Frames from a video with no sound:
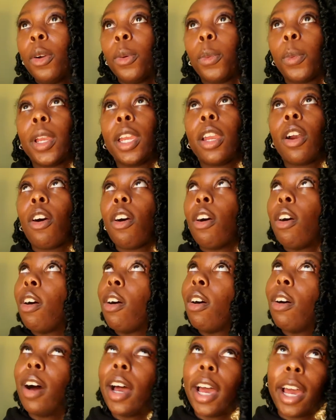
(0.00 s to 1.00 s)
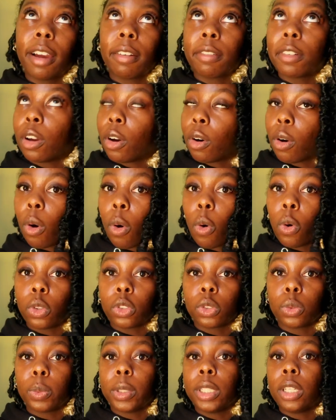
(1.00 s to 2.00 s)
We all have
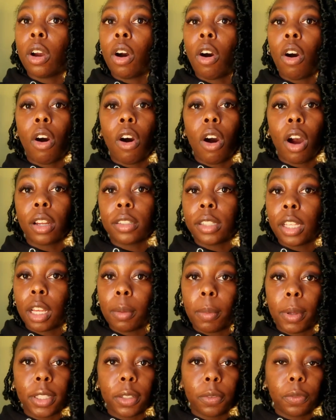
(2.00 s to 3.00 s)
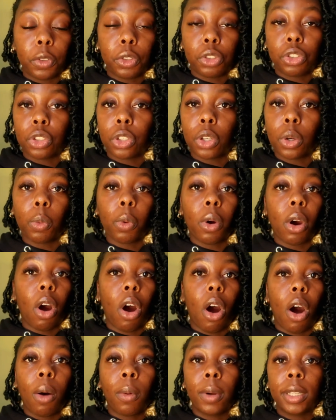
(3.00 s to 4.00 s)
goals. We all are thinking about the future. We're
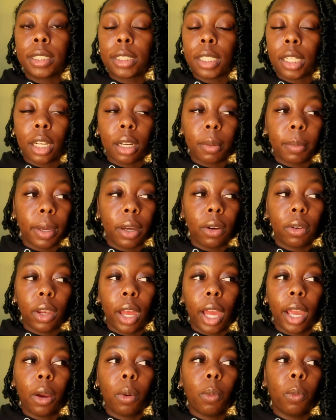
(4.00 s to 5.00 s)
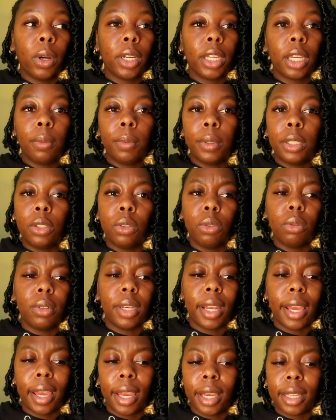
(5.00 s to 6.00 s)
always thinking about, like, what can we do
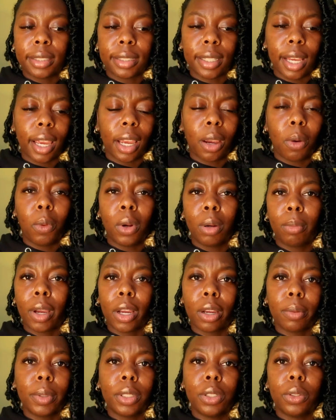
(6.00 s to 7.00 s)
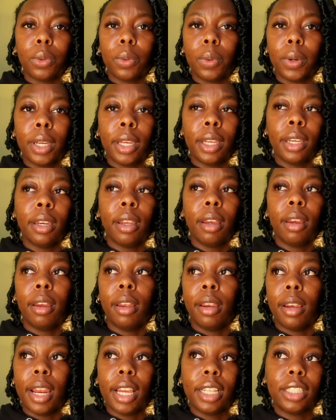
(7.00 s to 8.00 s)
next? Like, what am I gonna be doing
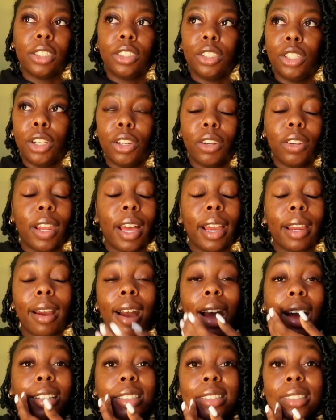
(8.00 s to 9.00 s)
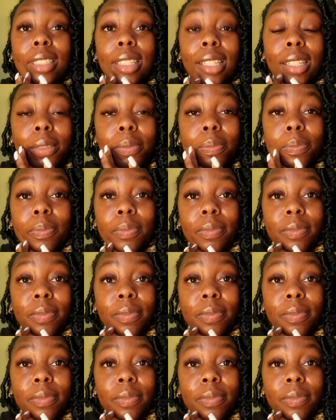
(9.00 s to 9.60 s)
next year? Like, honestly,